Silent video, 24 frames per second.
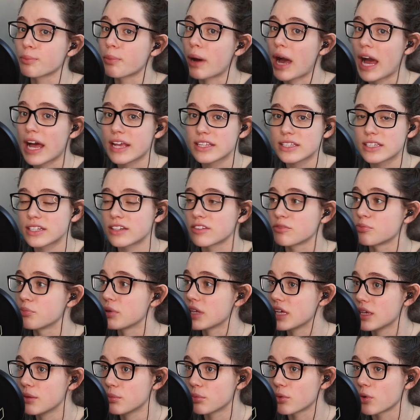positive
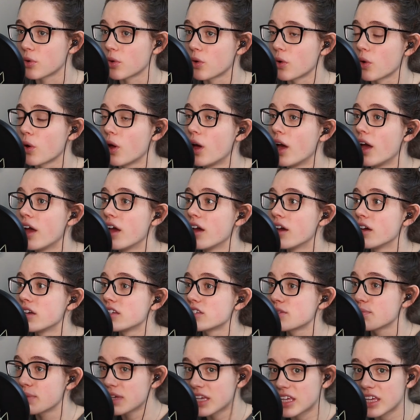people
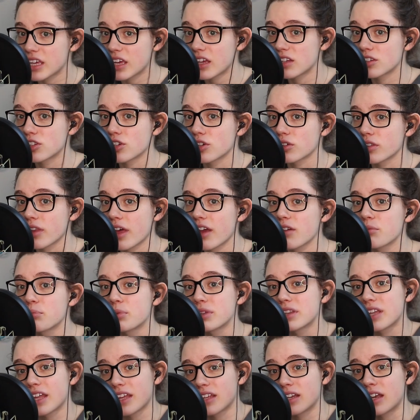speaking into your life,
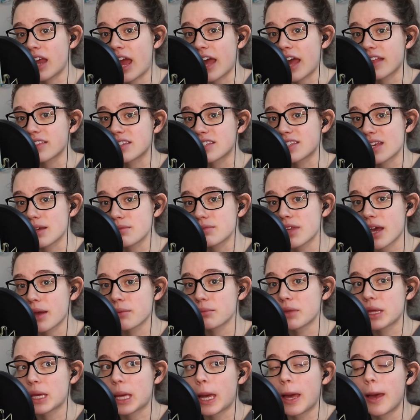but then at the same time,
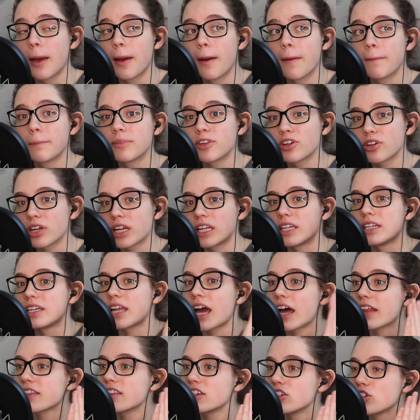like they're gonna,
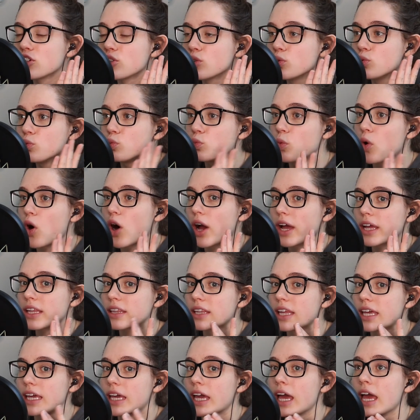not that you want
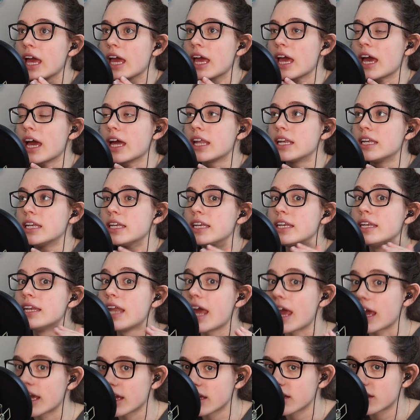like
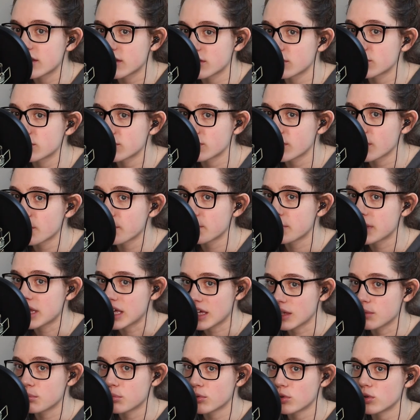negative
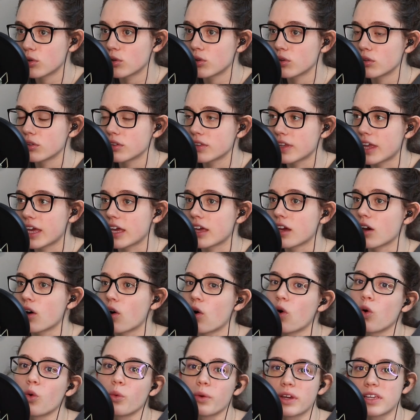people, like
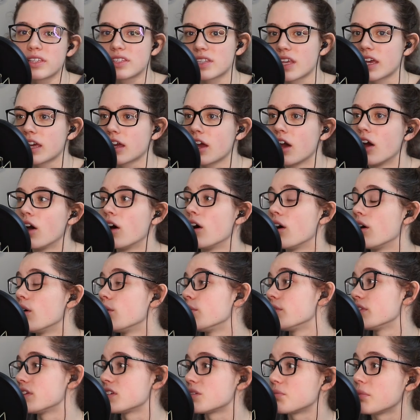always like,
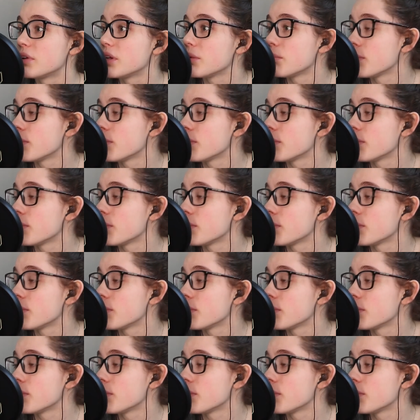oh, this many